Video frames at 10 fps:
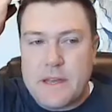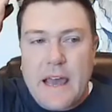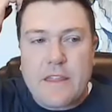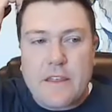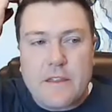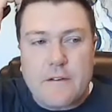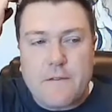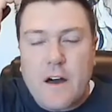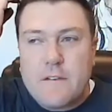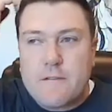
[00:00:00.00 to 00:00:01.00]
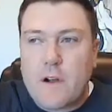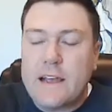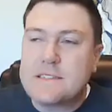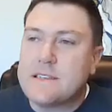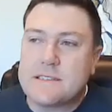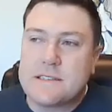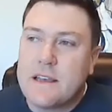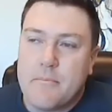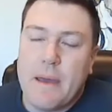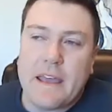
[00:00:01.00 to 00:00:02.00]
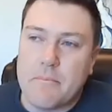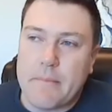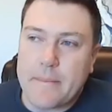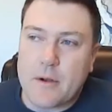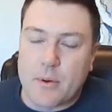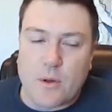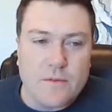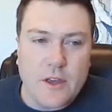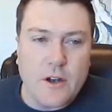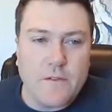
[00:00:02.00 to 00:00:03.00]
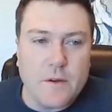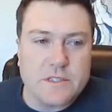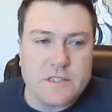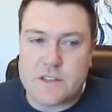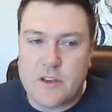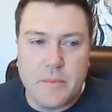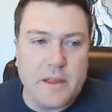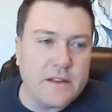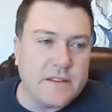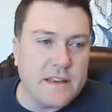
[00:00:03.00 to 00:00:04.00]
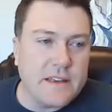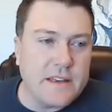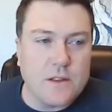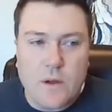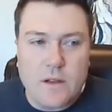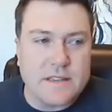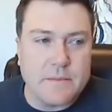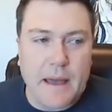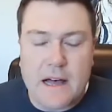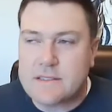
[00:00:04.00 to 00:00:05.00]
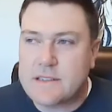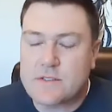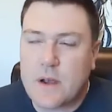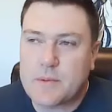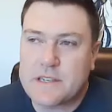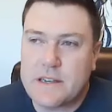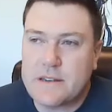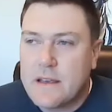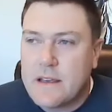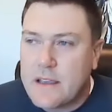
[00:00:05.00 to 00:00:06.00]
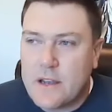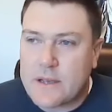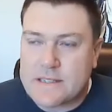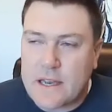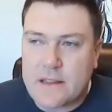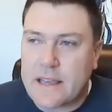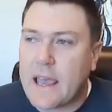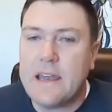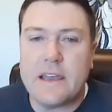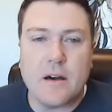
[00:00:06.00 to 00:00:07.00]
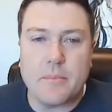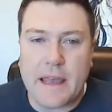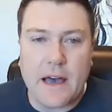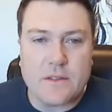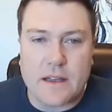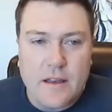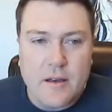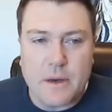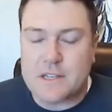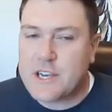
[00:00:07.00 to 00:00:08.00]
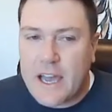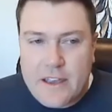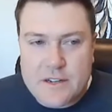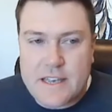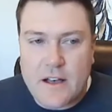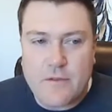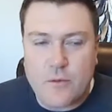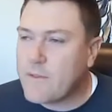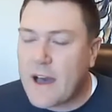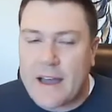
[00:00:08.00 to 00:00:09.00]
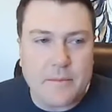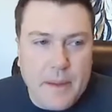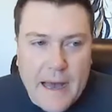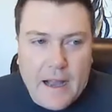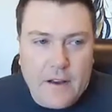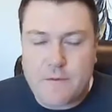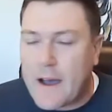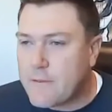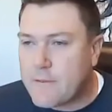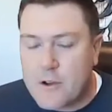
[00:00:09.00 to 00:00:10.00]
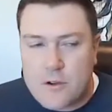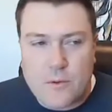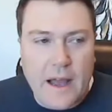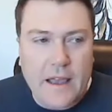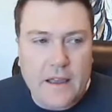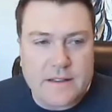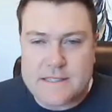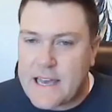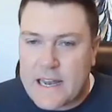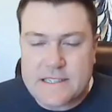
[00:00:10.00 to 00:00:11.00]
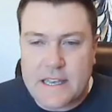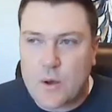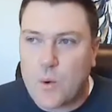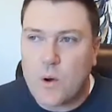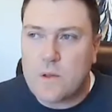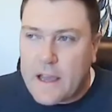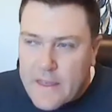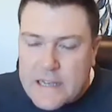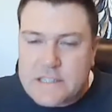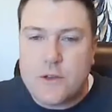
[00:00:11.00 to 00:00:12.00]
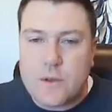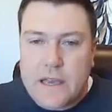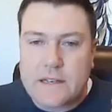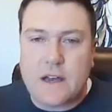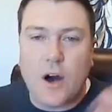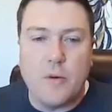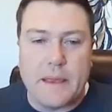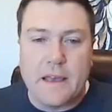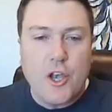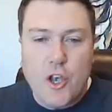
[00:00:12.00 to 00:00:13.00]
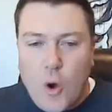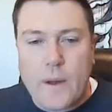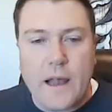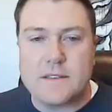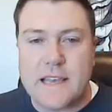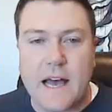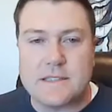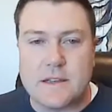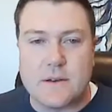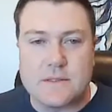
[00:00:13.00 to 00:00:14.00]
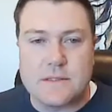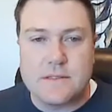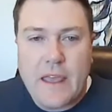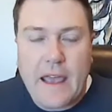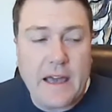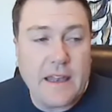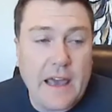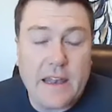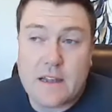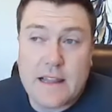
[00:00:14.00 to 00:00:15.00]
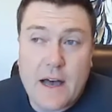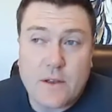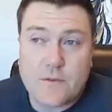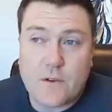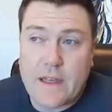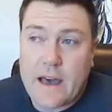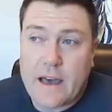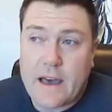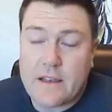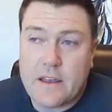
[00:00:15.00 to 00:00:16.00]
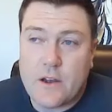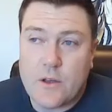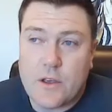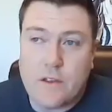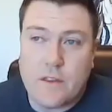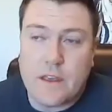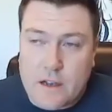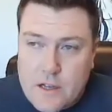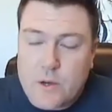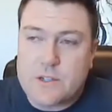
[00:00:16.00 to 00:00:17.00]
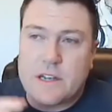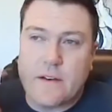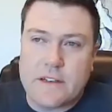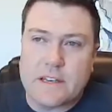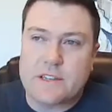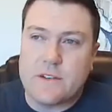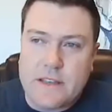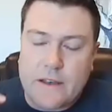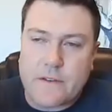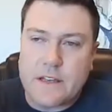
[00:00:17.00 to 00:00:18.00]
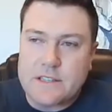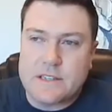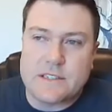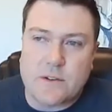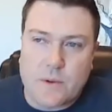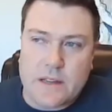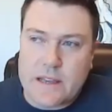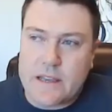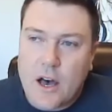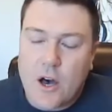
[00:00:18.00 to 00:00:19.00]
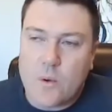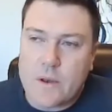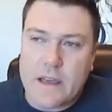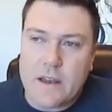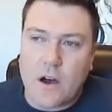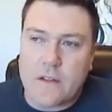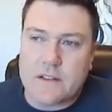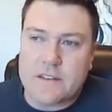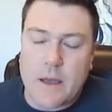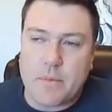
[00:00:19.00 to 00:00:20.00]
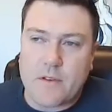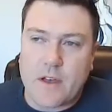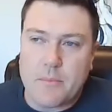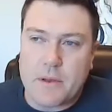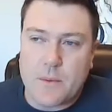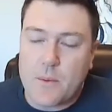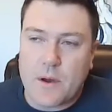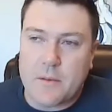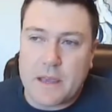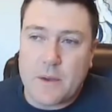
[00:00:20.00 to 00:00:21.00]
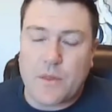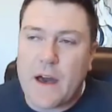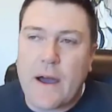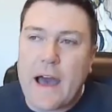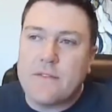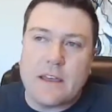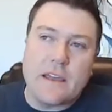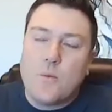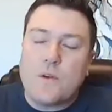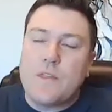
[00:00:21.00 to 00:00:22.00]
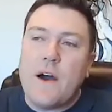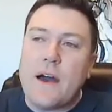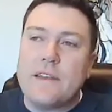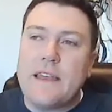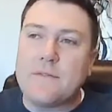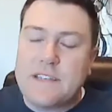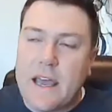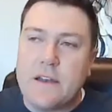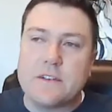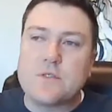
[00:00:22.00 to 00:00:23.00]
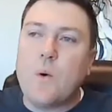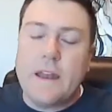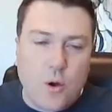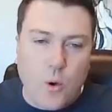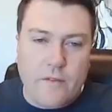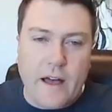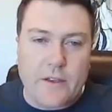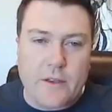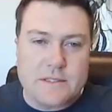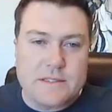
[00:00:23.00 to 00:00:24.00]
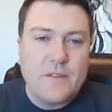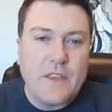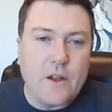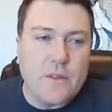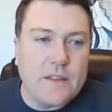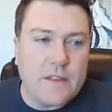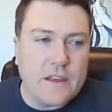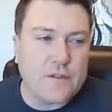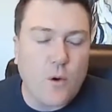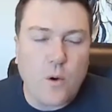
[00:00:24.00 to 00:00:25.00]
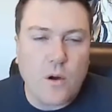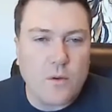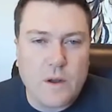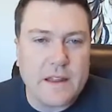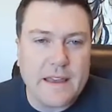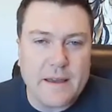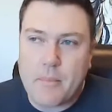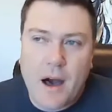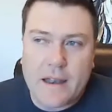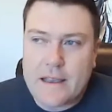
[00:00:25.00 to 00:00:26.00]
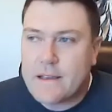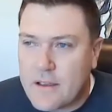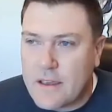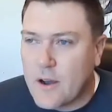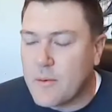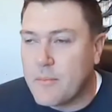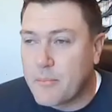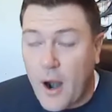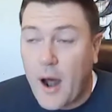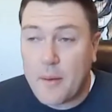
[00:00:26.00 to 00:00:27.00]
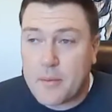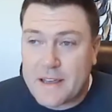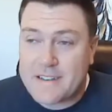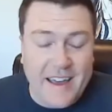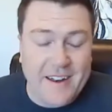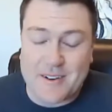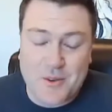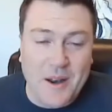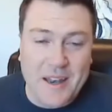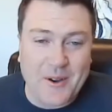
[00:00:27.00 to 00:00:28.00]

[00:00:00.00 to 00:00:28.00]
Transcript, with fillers: but yeah the, the fun phrases make it memorable. You know, if it was just humility, loyalty, balance, disruption, it you know can sound like any company out there. But check yourself. We've got your back. Fight for your right. The status ain't quo. Like that's unique to Homie. No one else has those. And and it allows for that. You know, the inclusion of additional definitions to really hone in on the type of company we want to be without having without having to have ten or twenty core values. You know, the, these four really embody. You know, probably ten or twenty